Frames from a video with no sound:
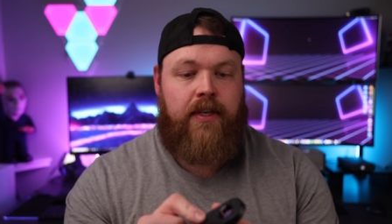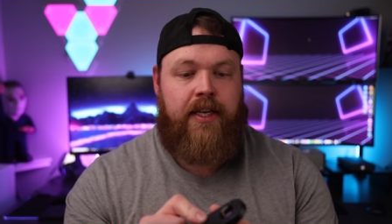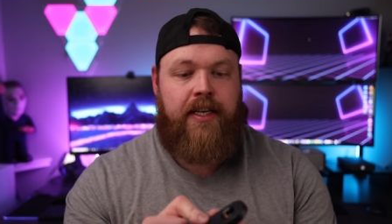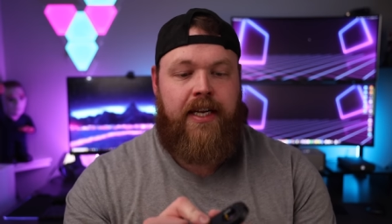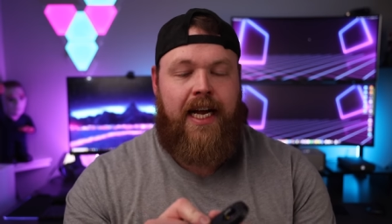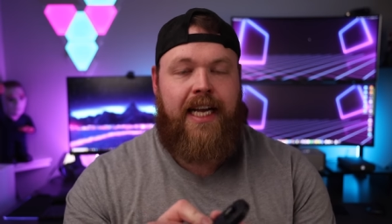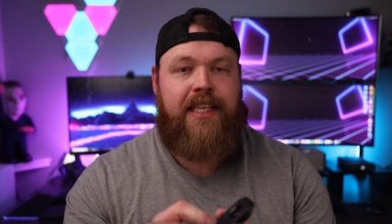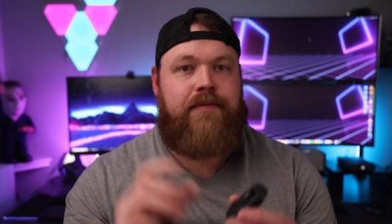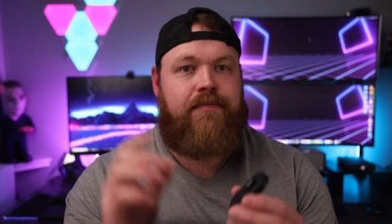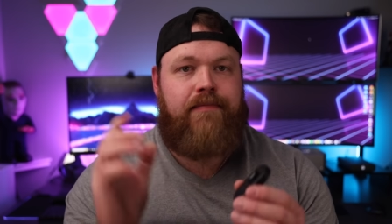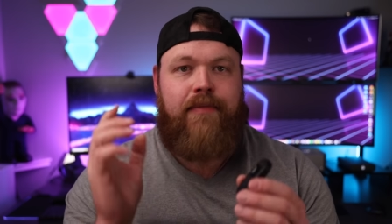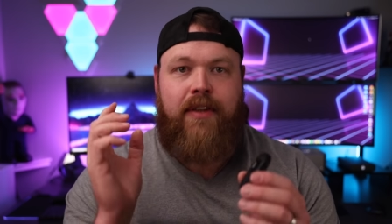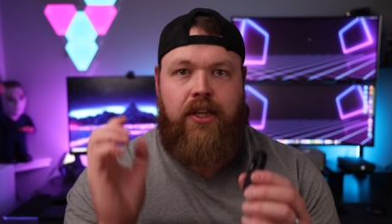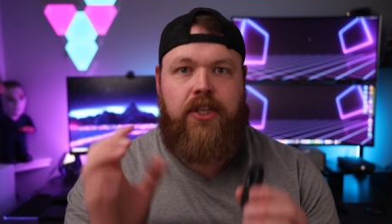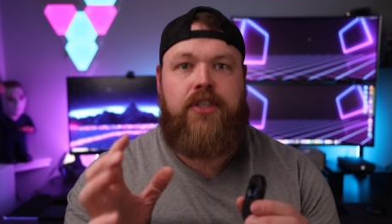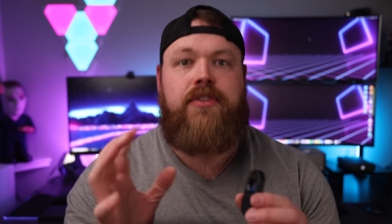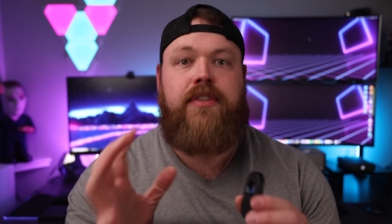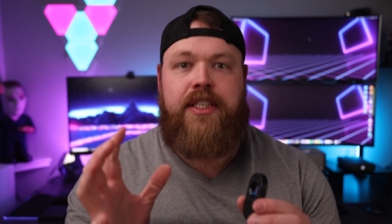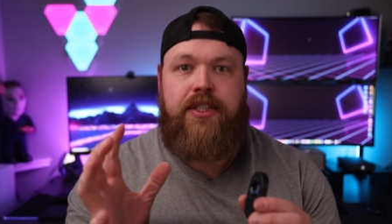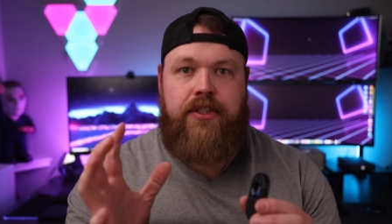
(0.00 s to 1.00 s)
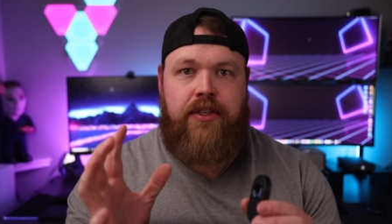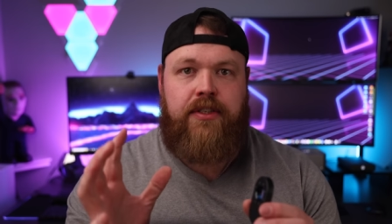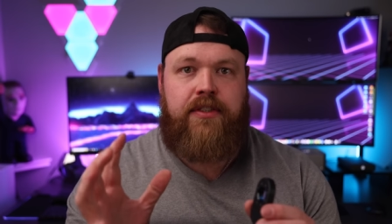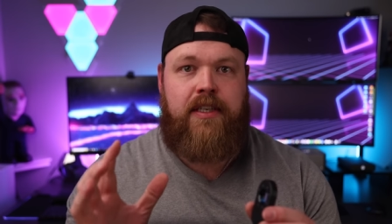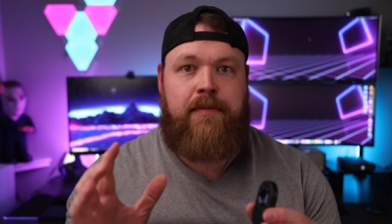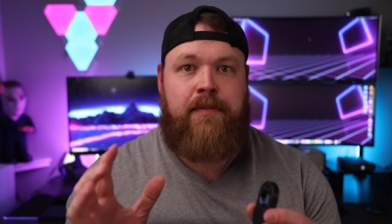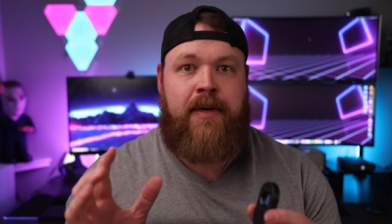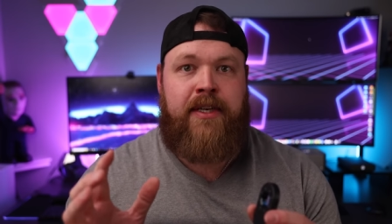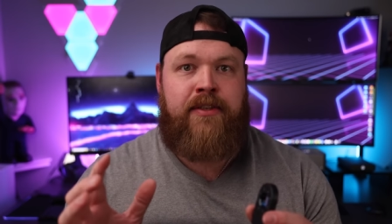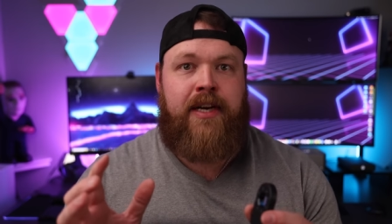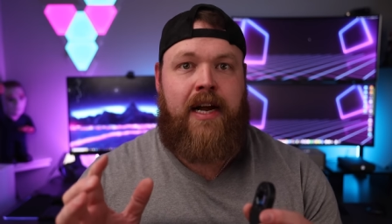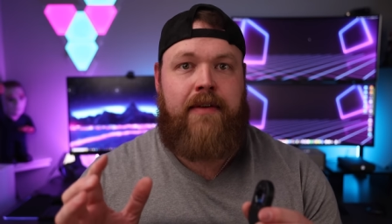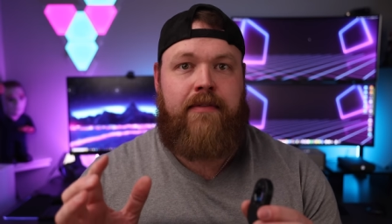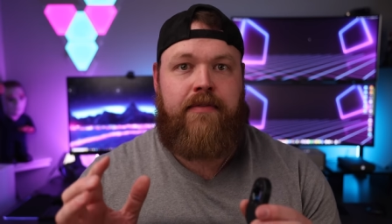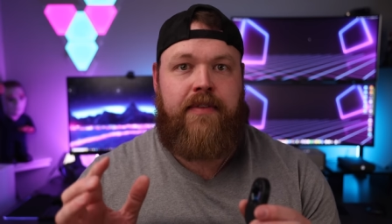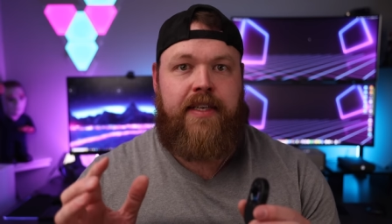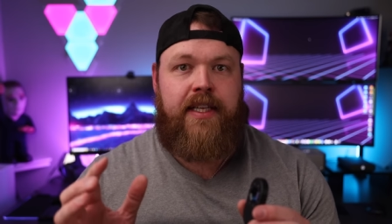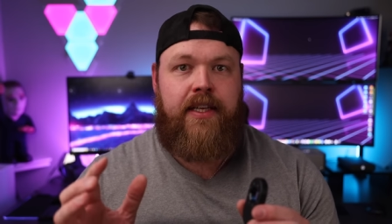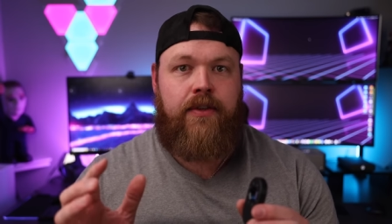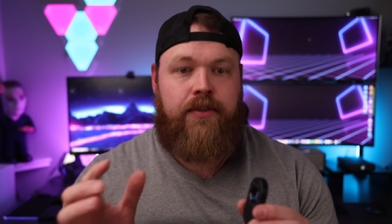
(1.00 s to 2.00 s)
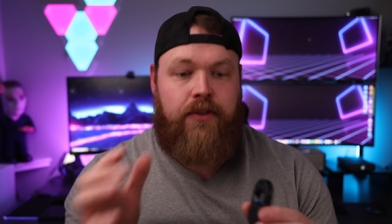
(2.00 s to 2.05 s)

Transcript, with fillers: And I literally just did my travel video.